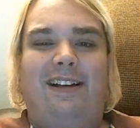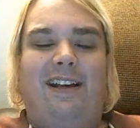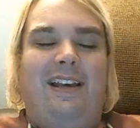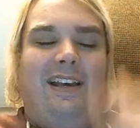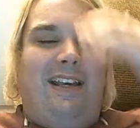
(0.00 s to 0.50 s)

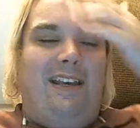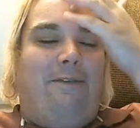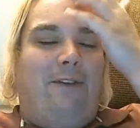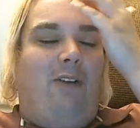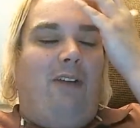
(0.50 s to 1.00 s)
he
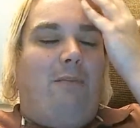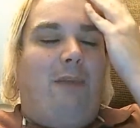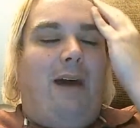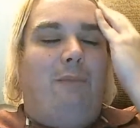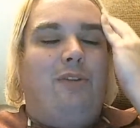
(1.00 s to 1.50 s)
felt like
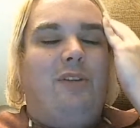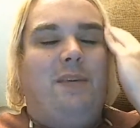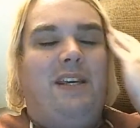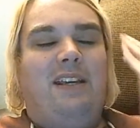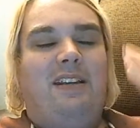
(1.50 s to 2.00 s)
Mob was
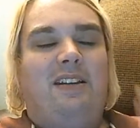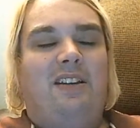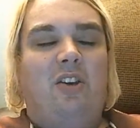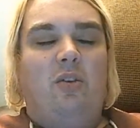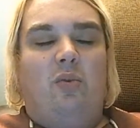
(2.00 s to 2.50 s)
being
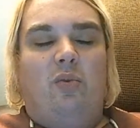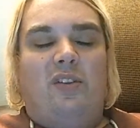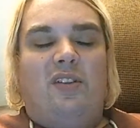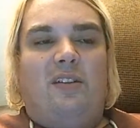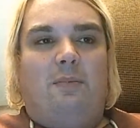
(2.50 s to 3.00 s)

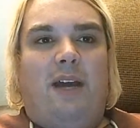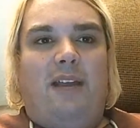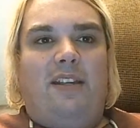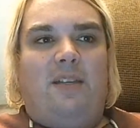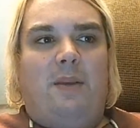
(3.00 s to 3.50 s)
used by
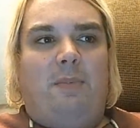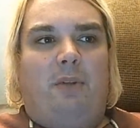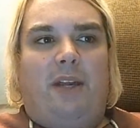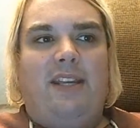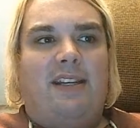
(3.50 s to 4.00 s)
these people, like
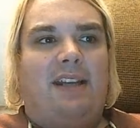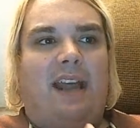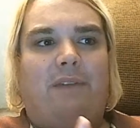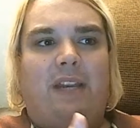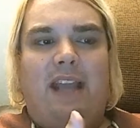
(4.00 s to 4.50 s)
he didn't have
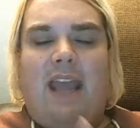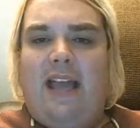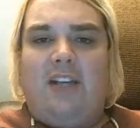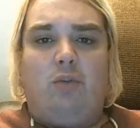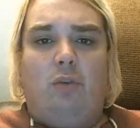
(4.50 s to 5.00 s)
any
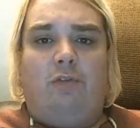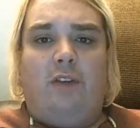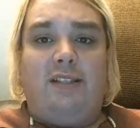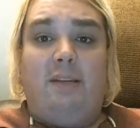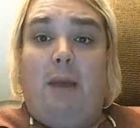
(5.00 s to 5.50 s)
actual friends,
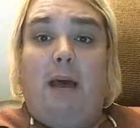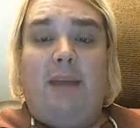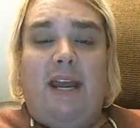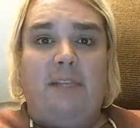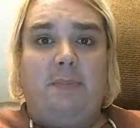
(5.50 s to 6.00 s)
and Mob
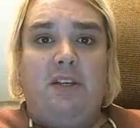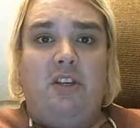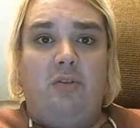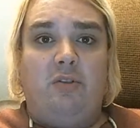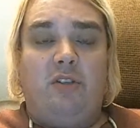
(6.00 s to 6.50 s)
has been
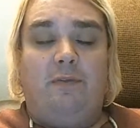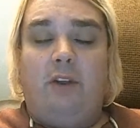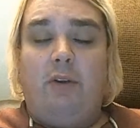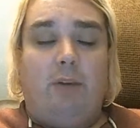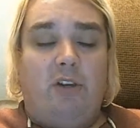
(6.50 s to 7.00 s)
used very
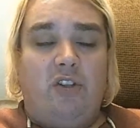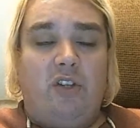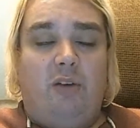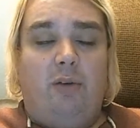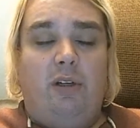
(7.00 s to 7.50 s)
much so.
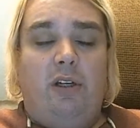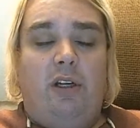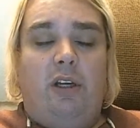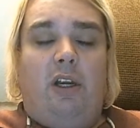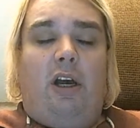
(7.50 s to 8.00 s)

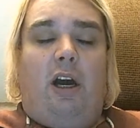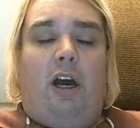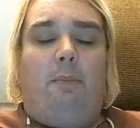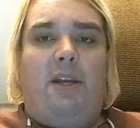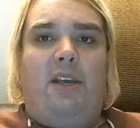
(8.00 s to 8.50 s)
Um,
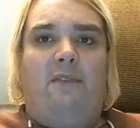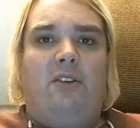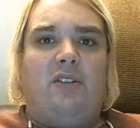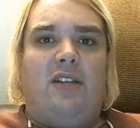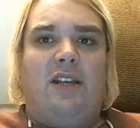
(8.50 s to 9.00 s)
but he
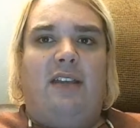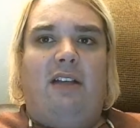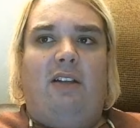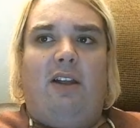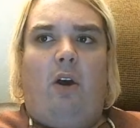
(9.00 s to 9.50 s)
feels like that,
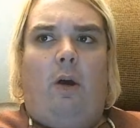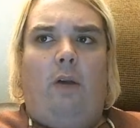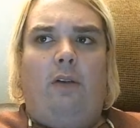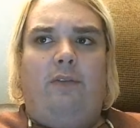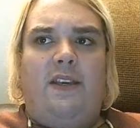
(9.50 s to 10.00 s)
like all
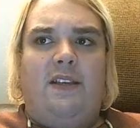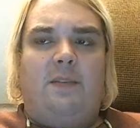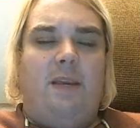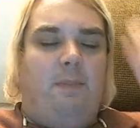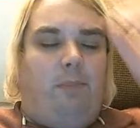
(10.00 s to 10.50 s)
of these
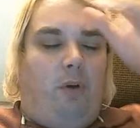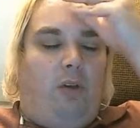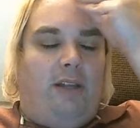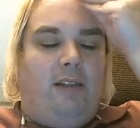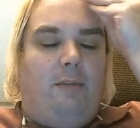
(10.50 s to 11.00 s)
people,
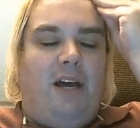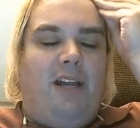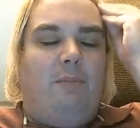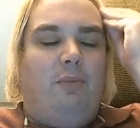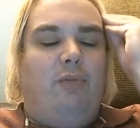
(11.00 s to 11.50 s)
like the Body
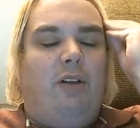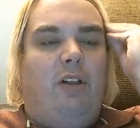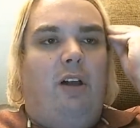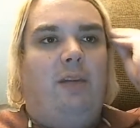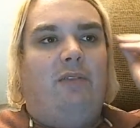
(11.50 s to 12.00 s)
Improvement
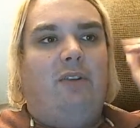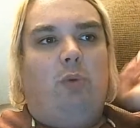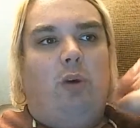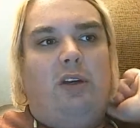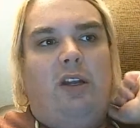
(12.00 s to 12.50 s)
Club and
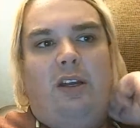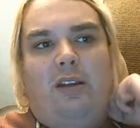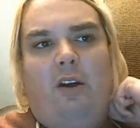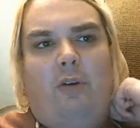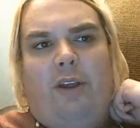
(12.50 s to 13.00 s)
everyone,
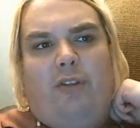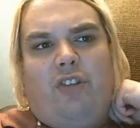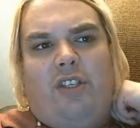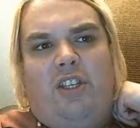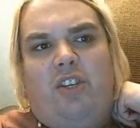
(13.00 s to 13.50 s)
oh, they're
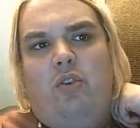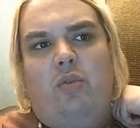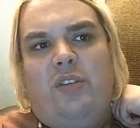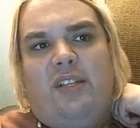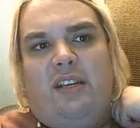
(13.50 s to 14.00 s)
just
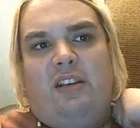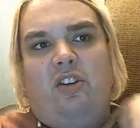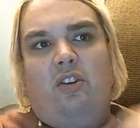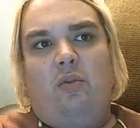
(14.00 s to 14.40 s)
using you.